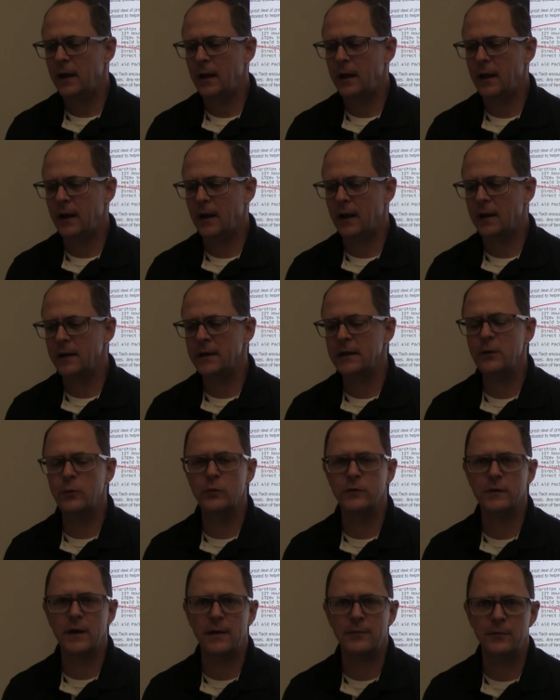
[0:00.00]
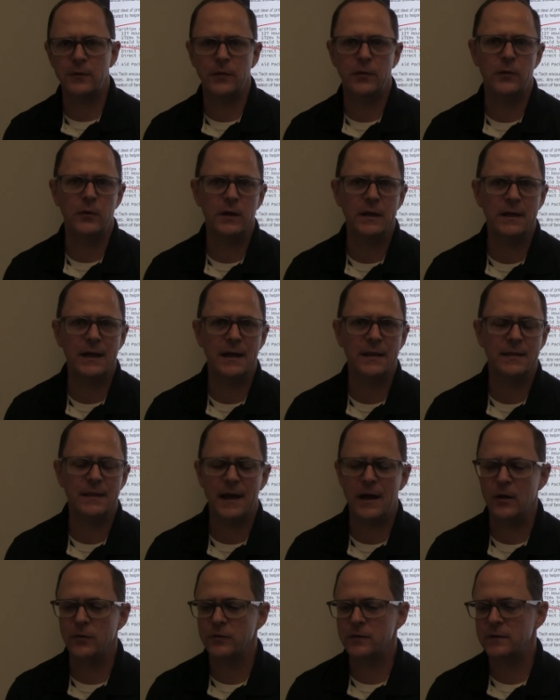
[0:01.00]
and he was offered
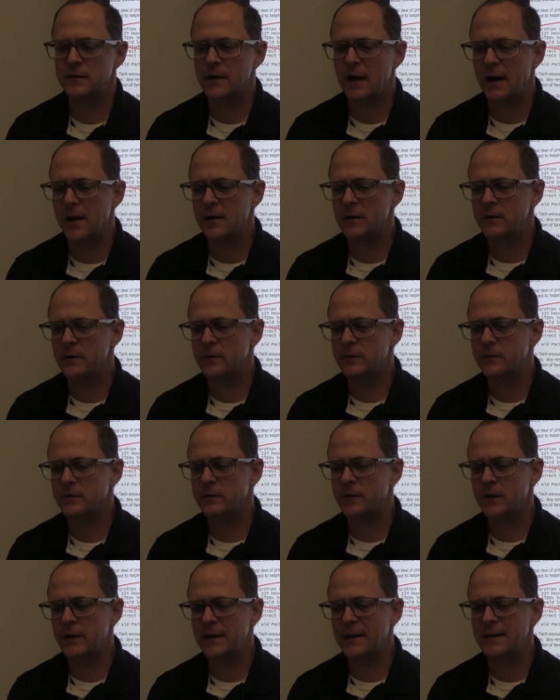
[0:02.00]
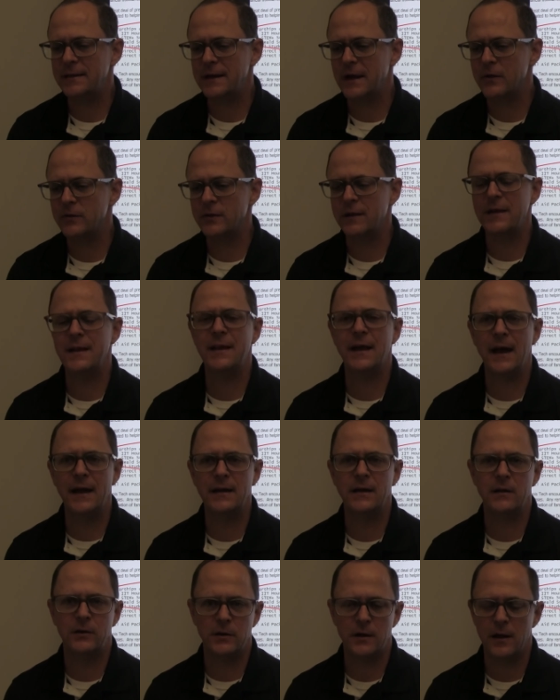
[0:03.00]

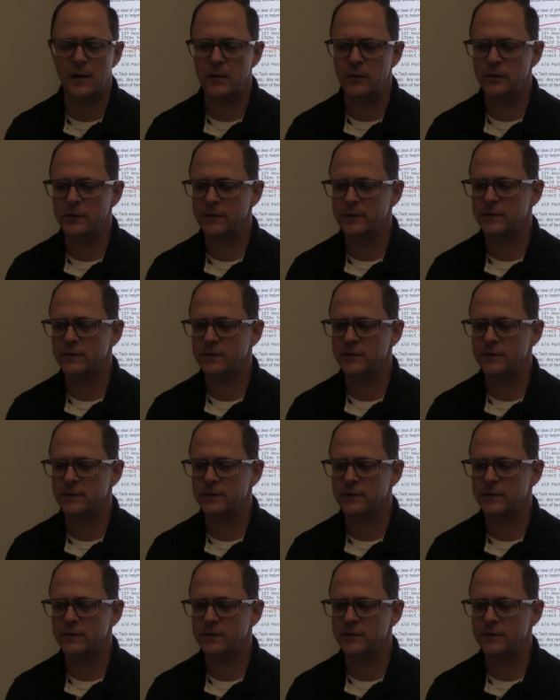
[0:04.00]
$39,900